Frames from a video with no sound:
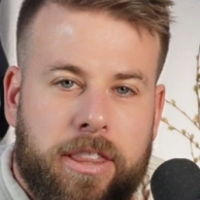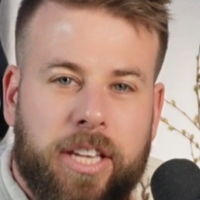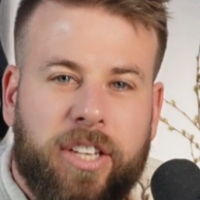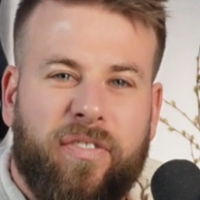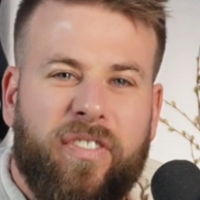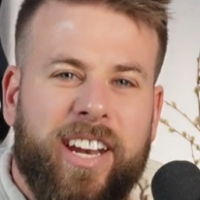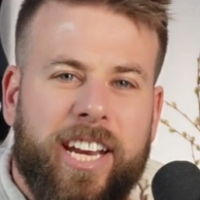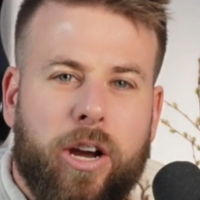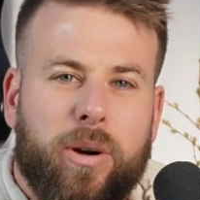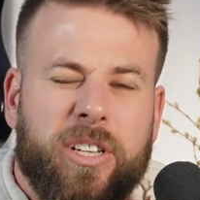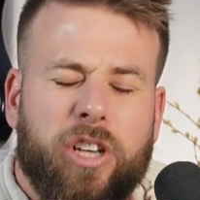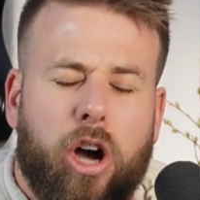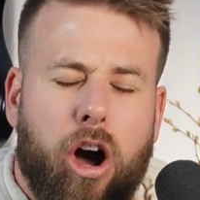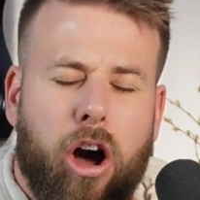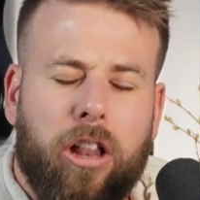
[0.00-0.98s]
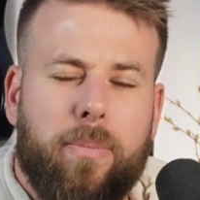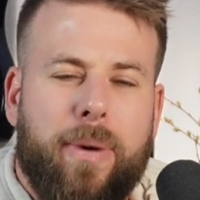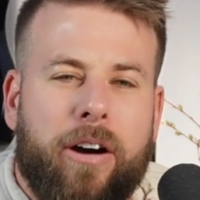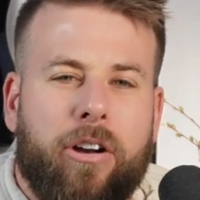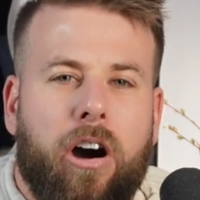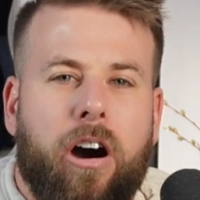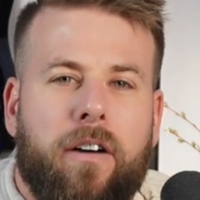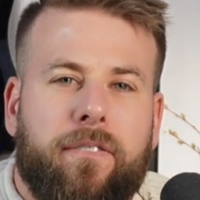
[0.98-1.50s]
This video is all
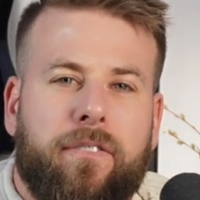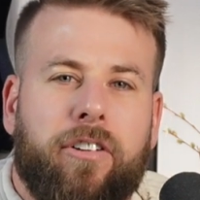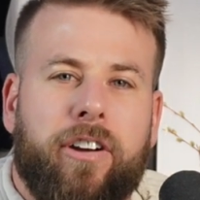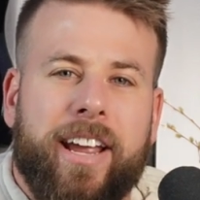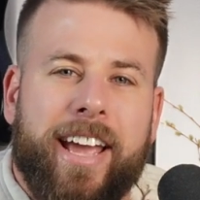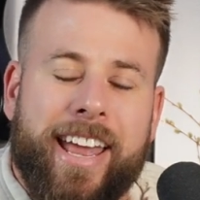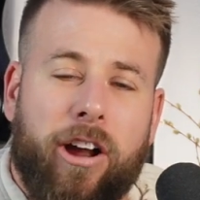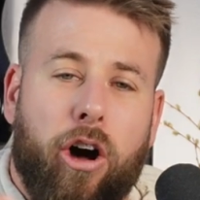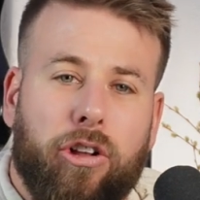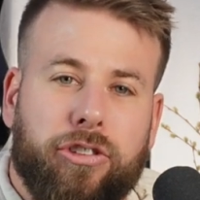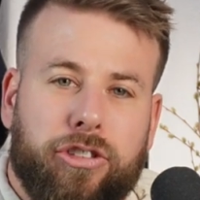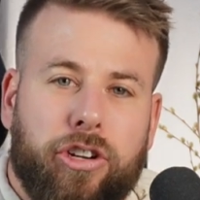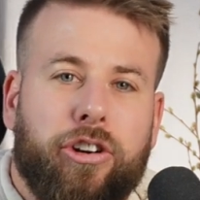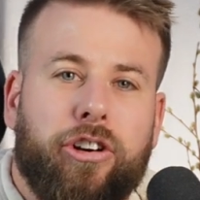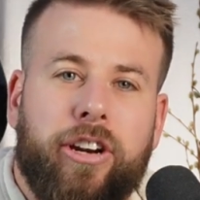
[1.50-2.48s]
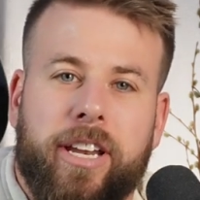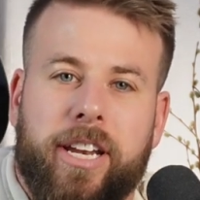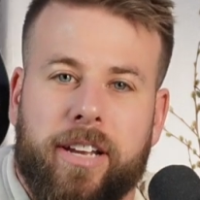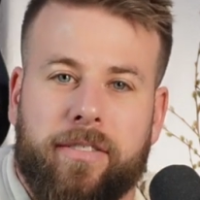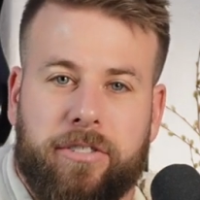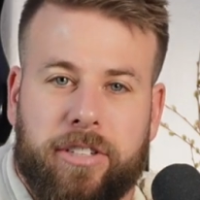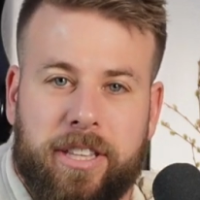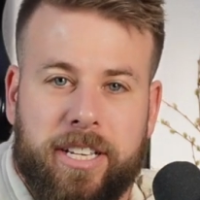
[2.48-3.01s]
about offering an
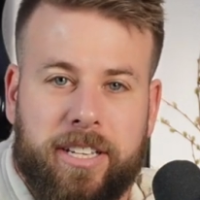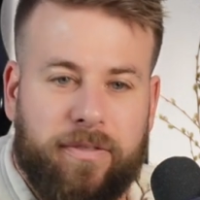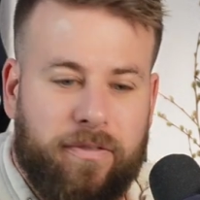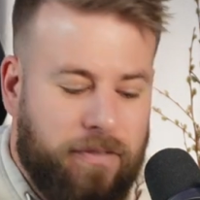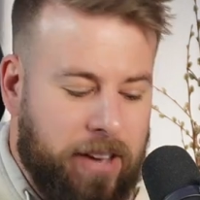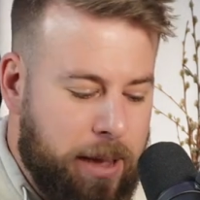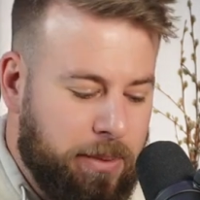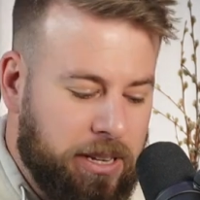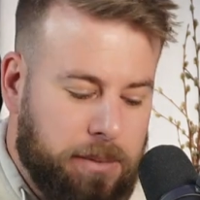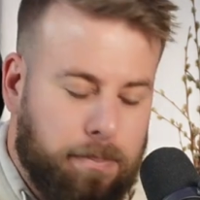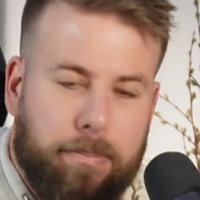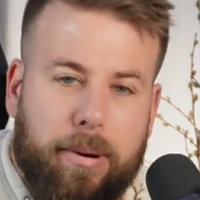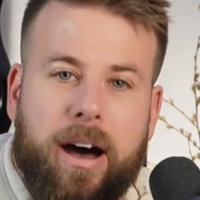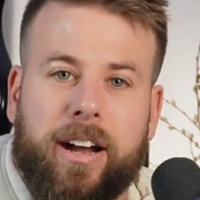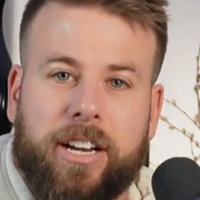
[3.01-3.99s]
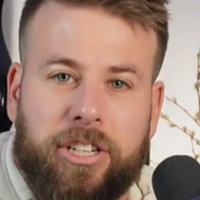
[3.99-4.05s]
alternative to this famous box